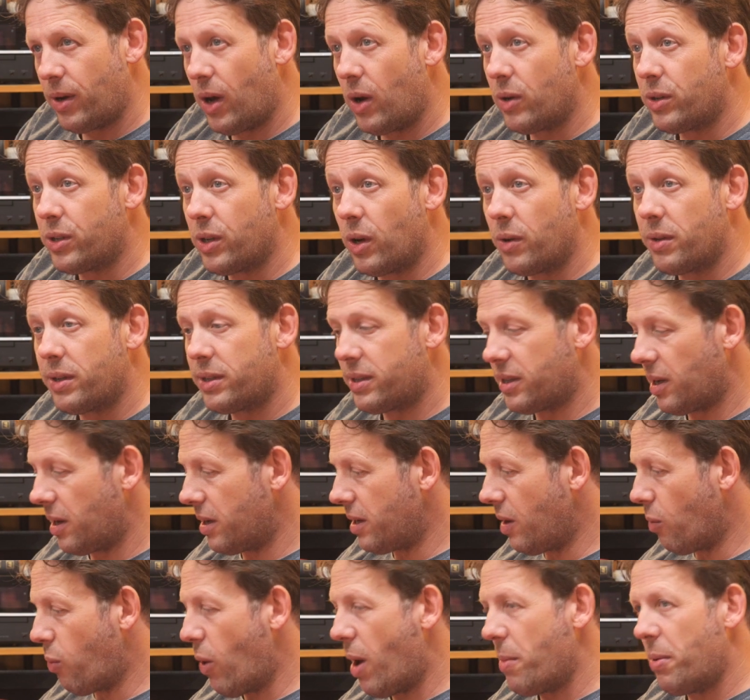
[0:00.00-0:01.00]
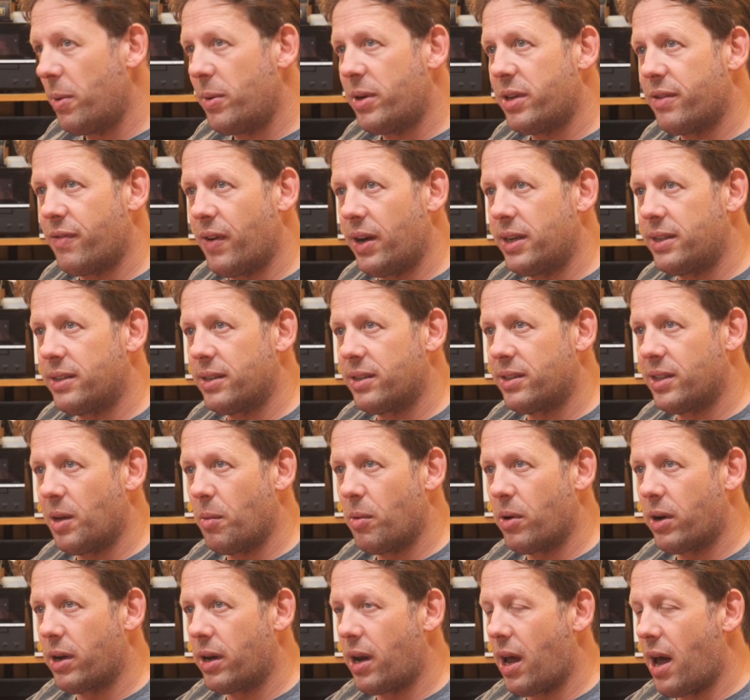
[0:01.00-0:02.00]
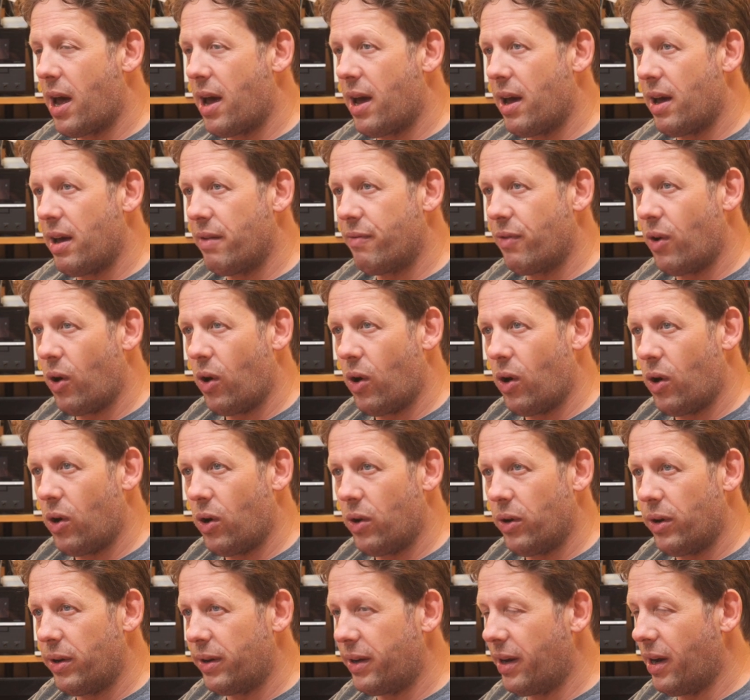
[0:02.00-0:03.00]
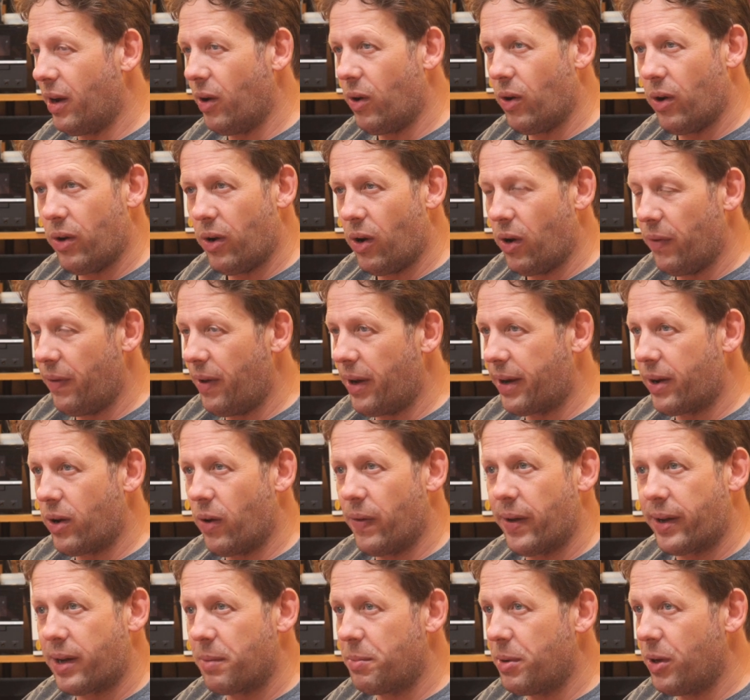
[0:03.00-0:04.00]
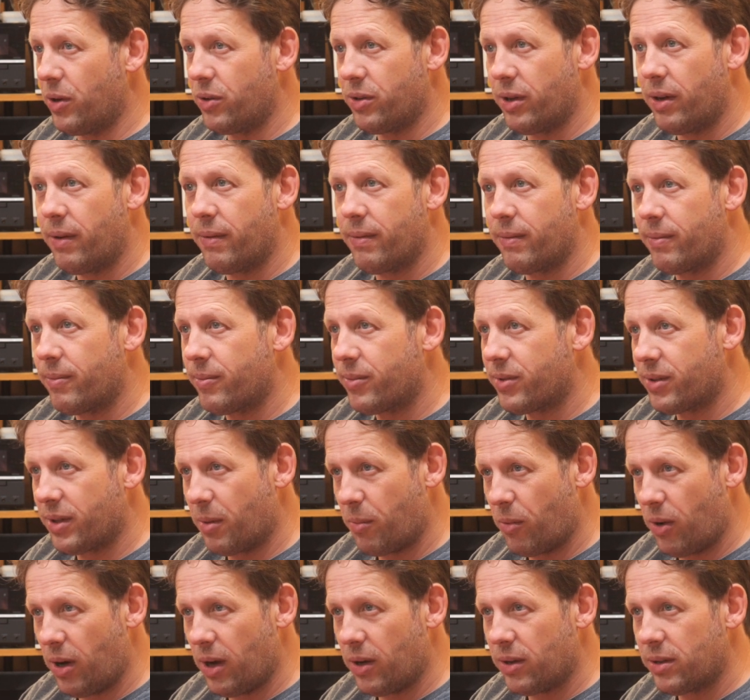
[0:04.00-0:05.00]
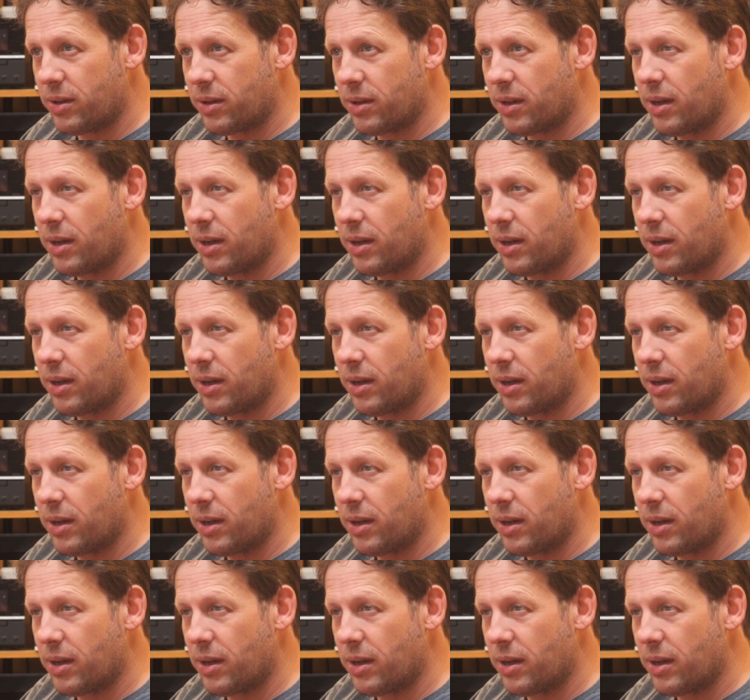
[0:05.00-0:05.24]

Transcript: No, so a web interface that someone could have on, you know, on their computer, somewhere else.